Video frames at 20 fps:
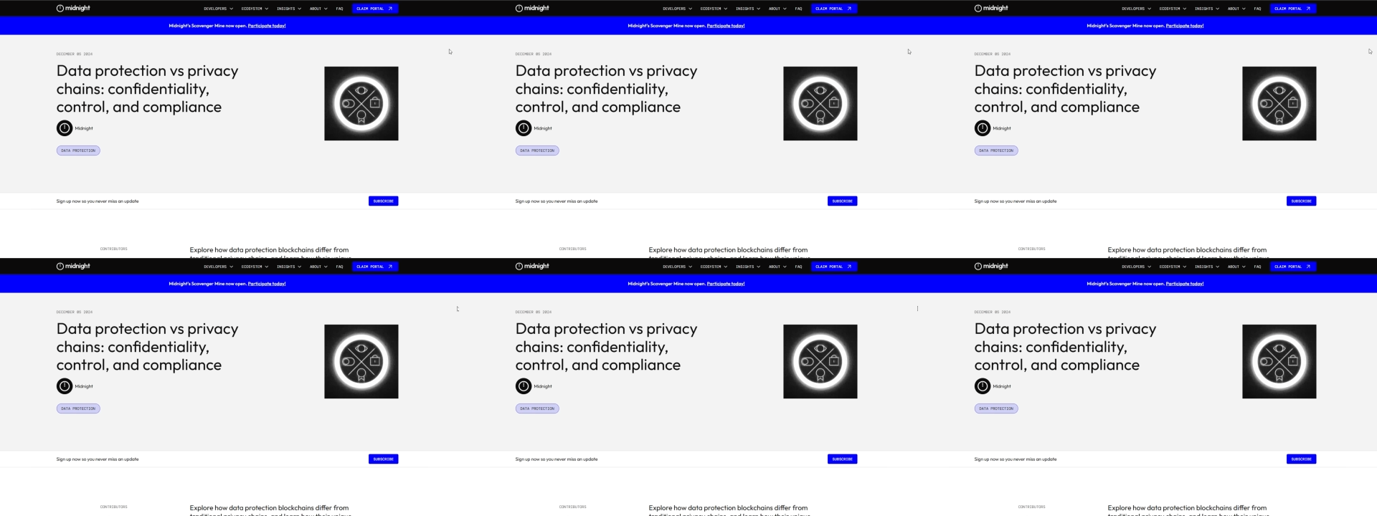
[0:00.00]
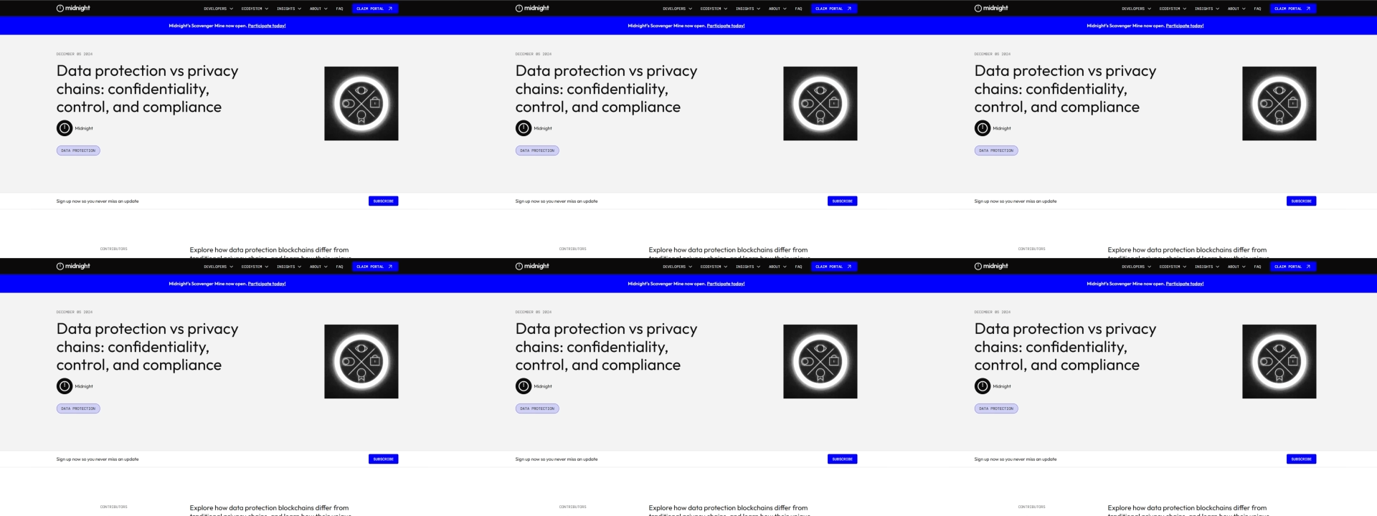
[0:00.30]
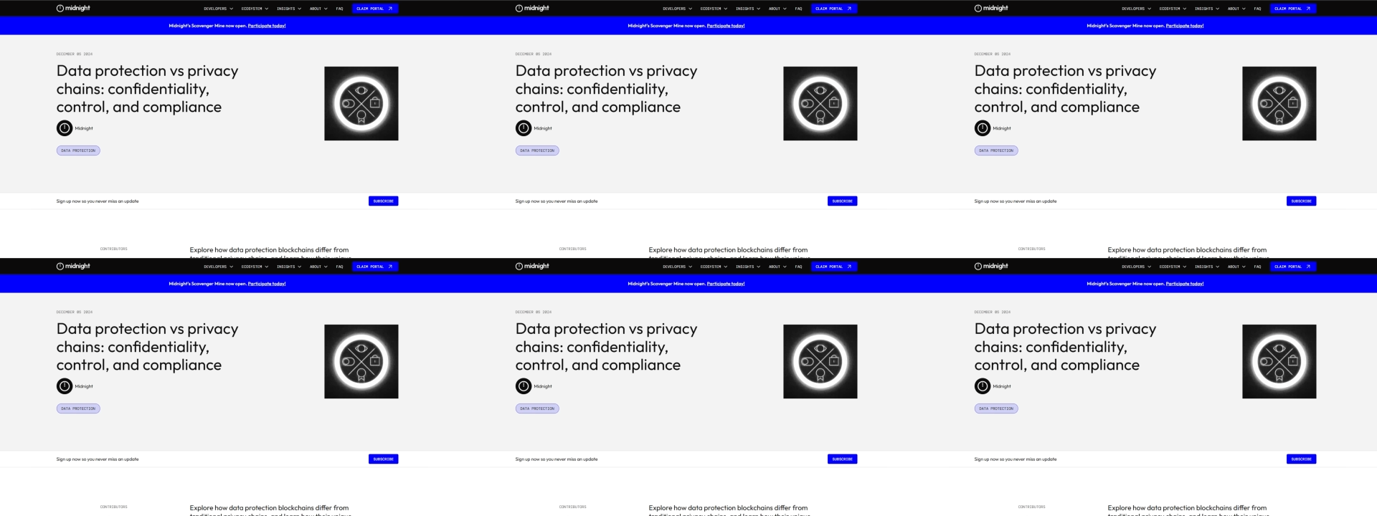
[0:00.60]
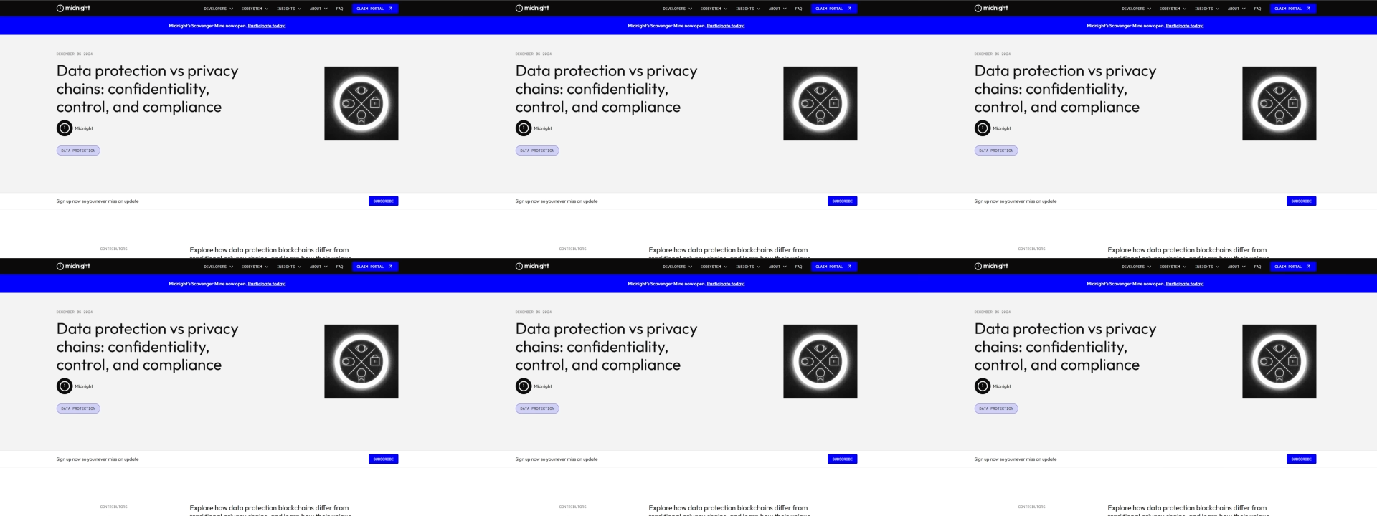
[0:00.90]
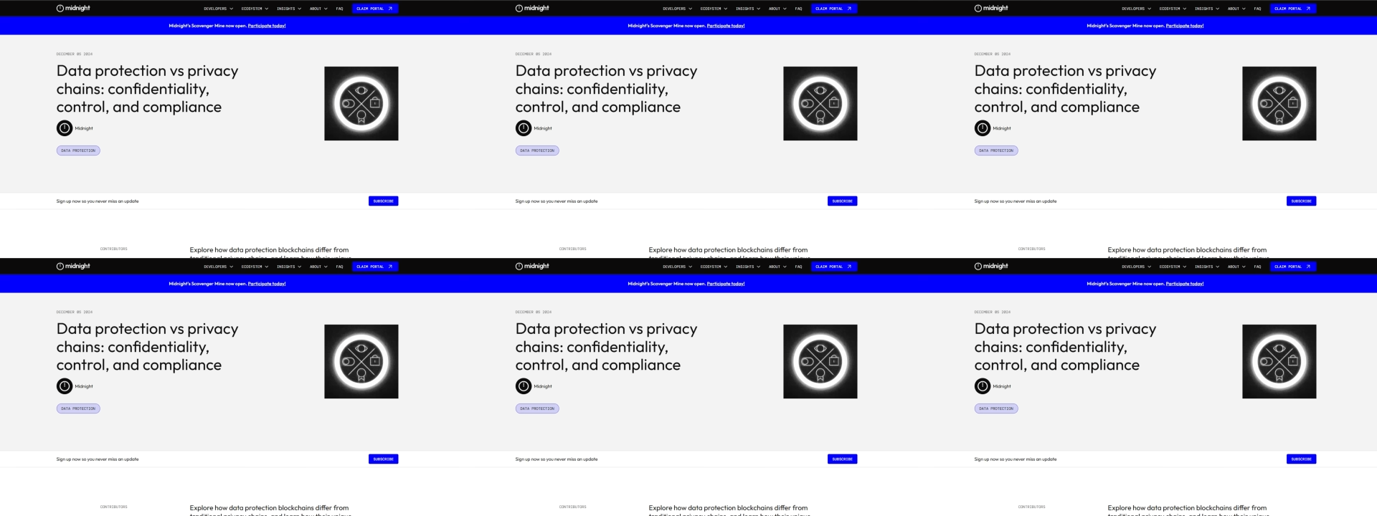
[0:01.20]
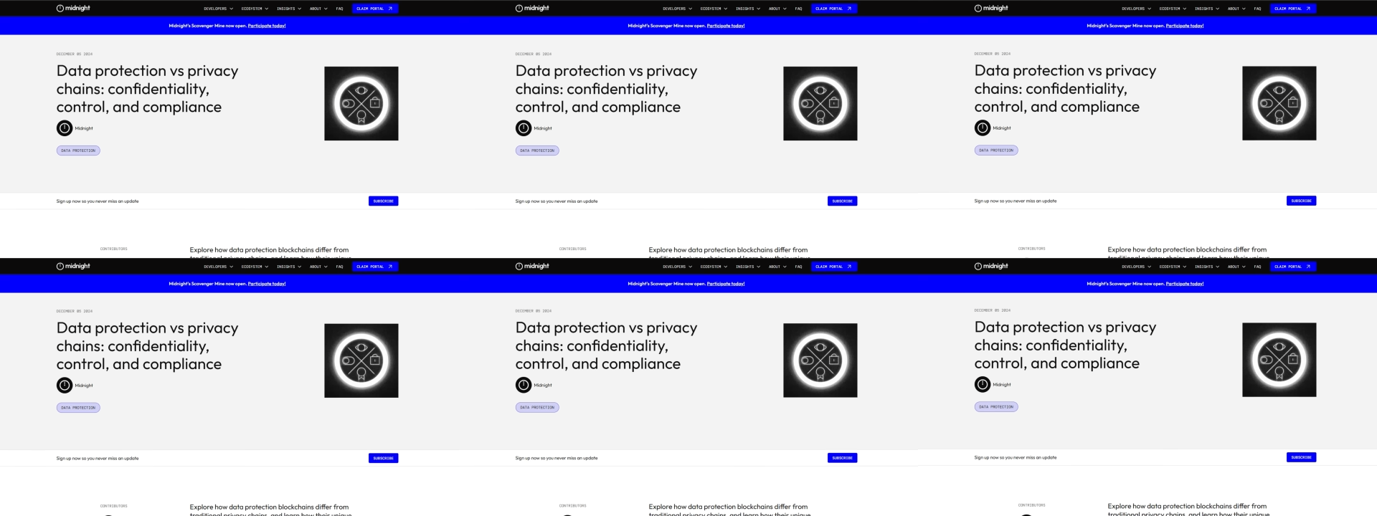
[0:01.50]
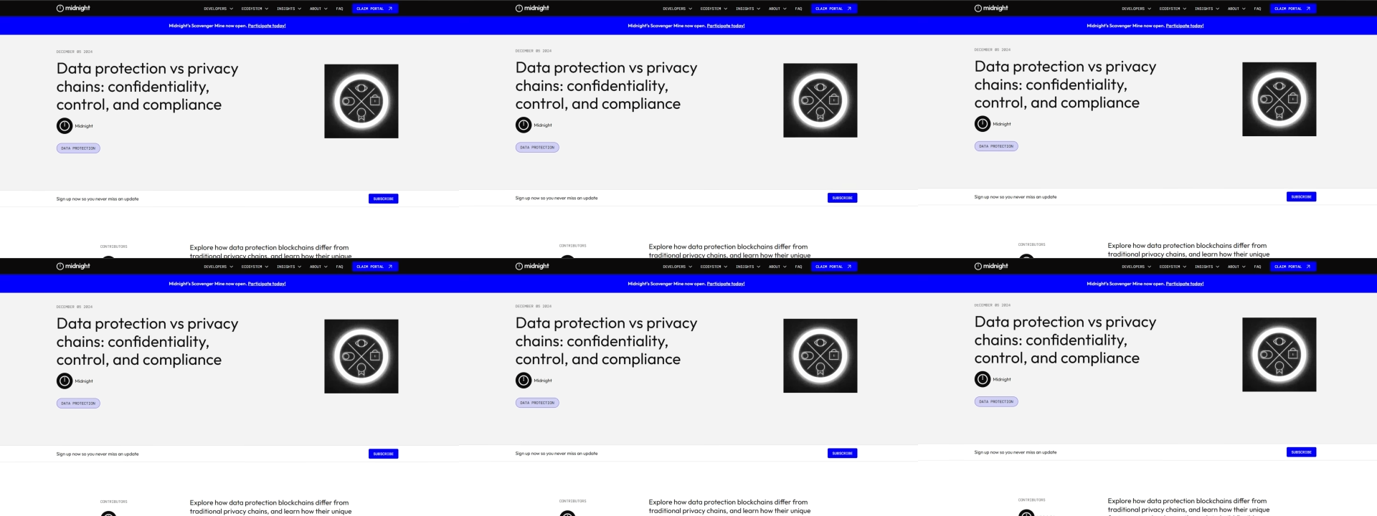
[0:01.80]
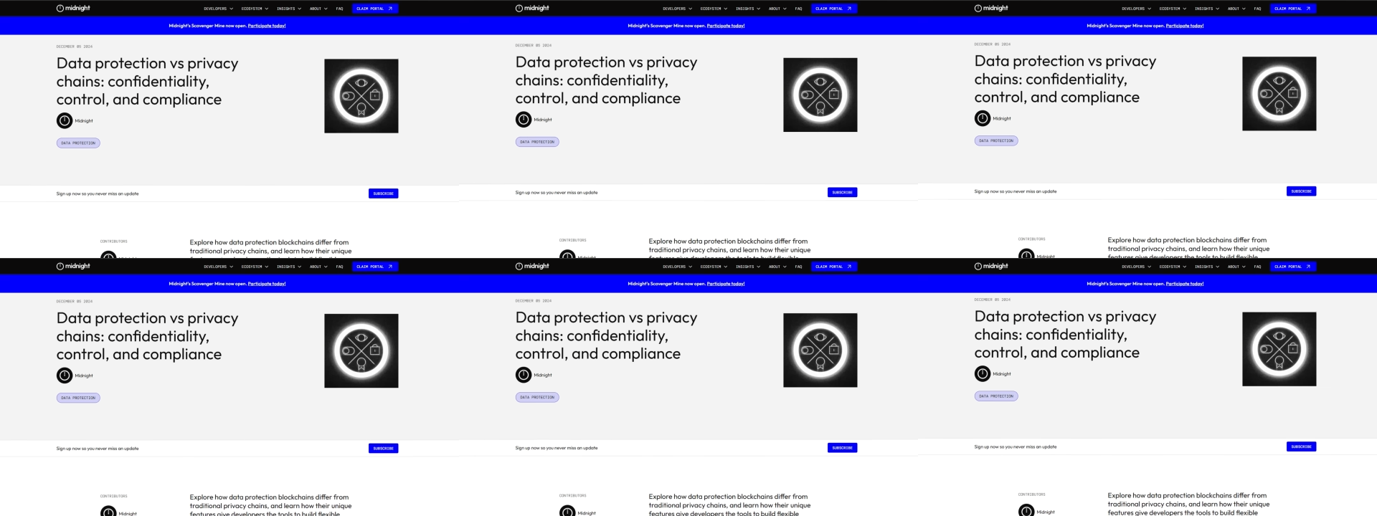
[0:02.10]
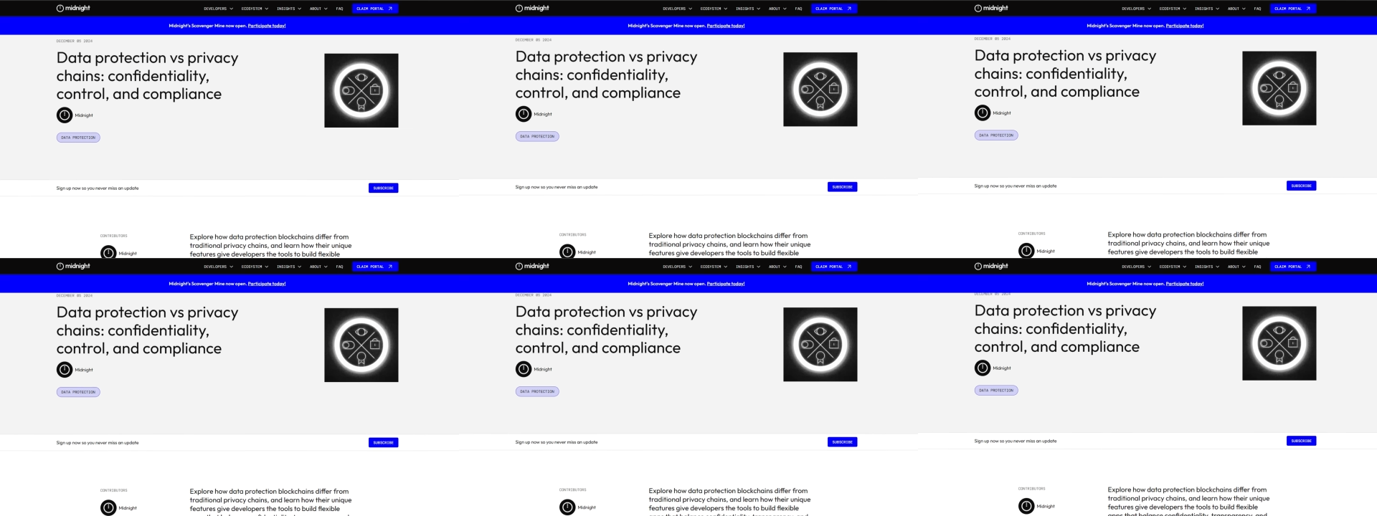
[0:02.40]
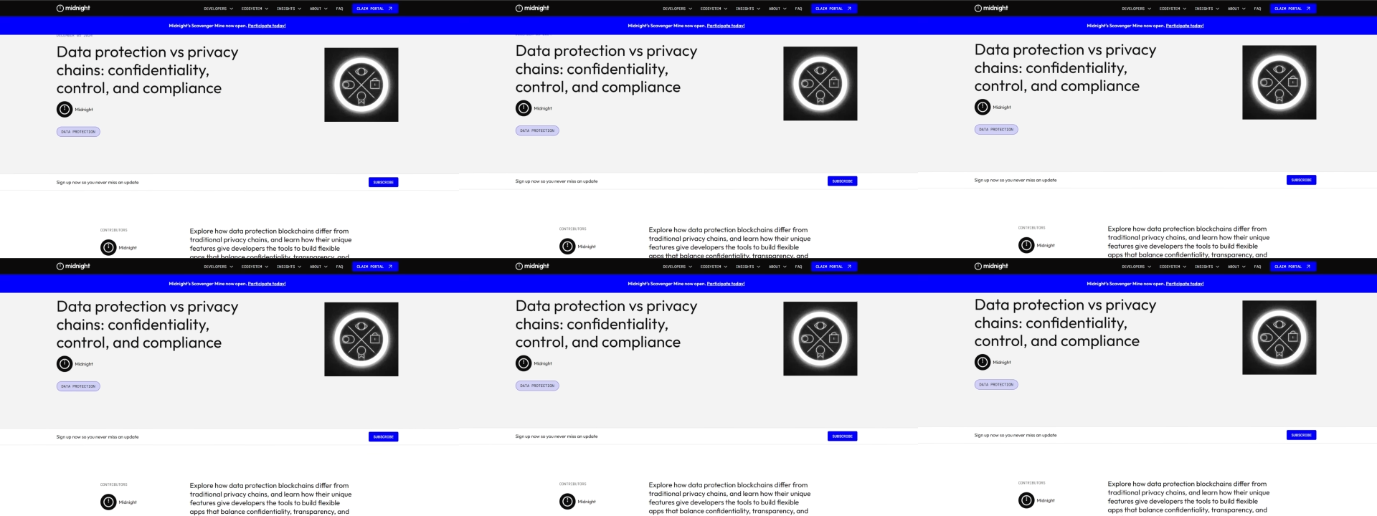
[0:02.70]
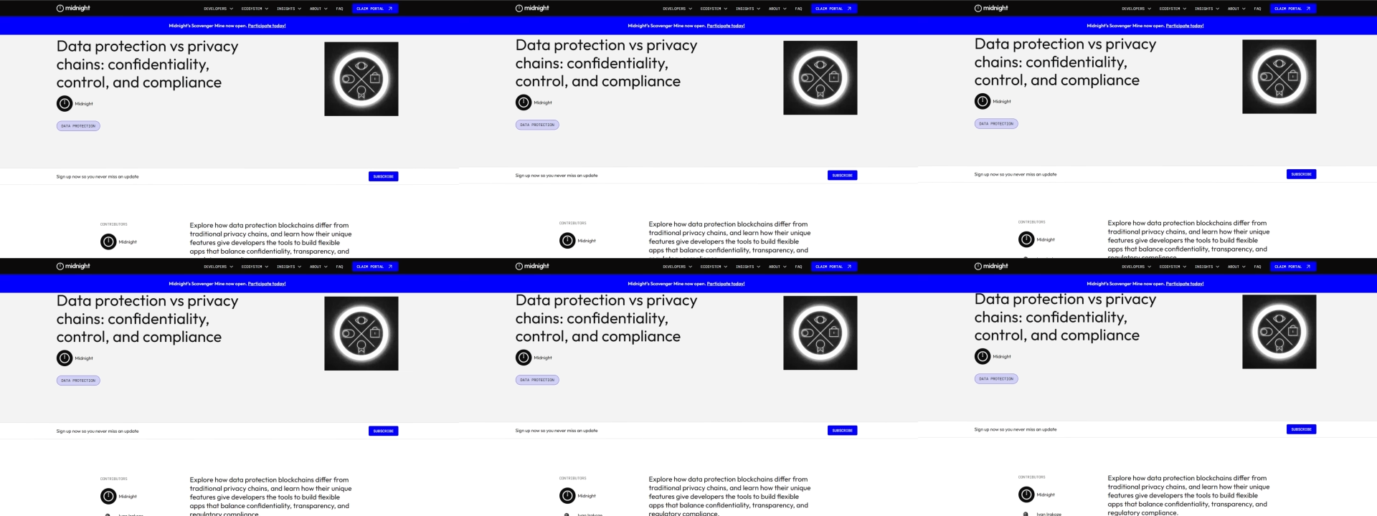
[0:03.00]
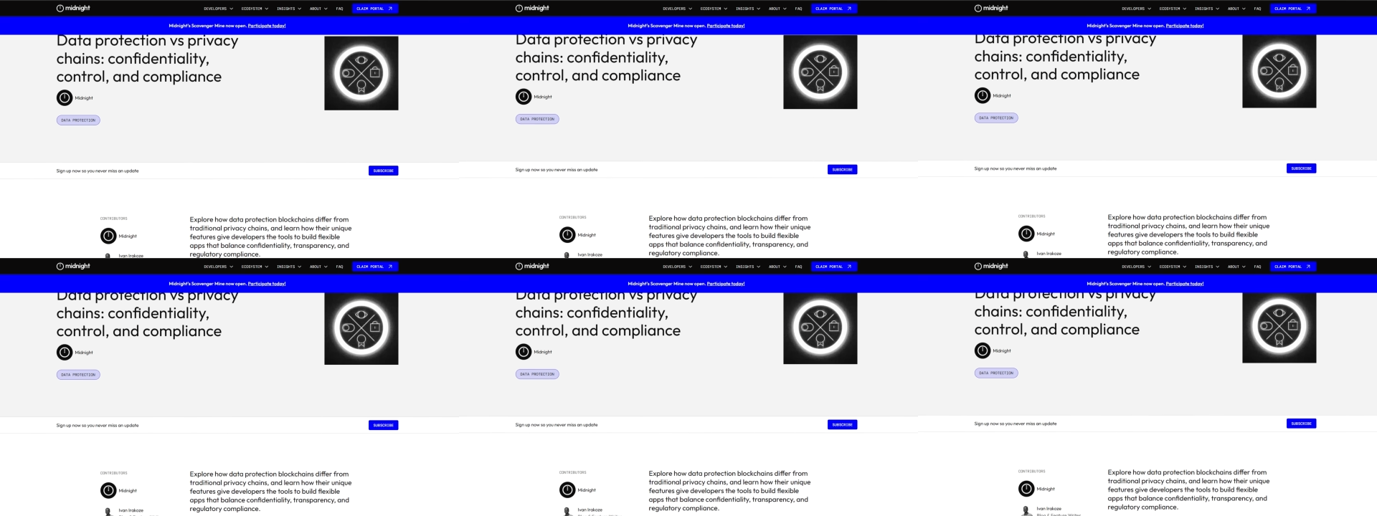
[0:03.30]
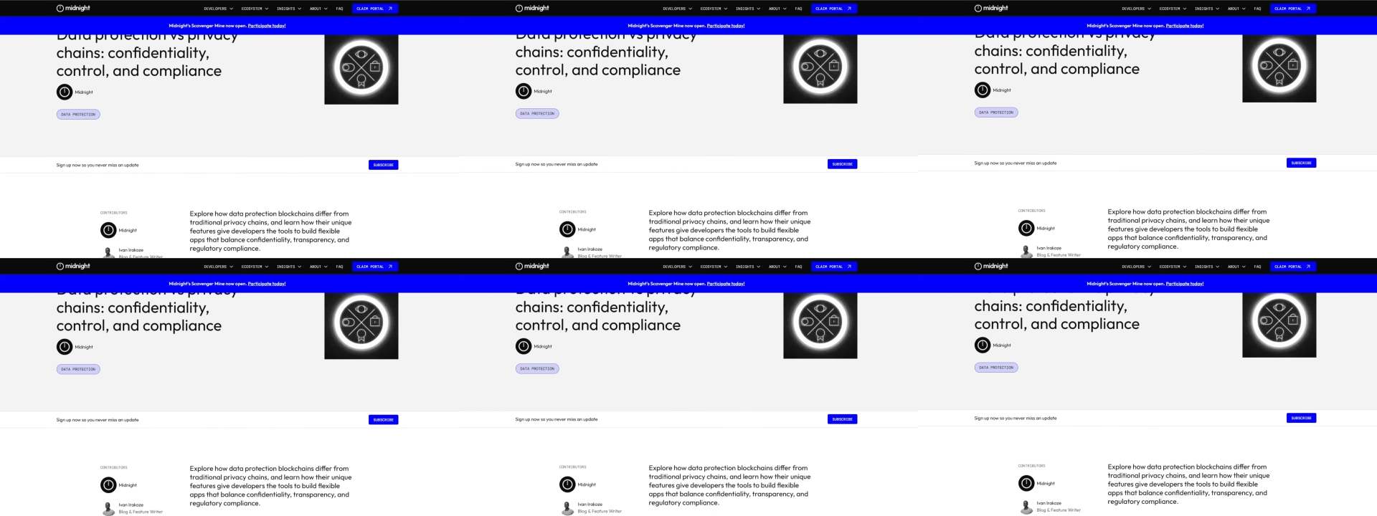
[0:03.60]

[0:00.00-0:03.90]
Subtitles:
No face is visible, so there are no lips to read.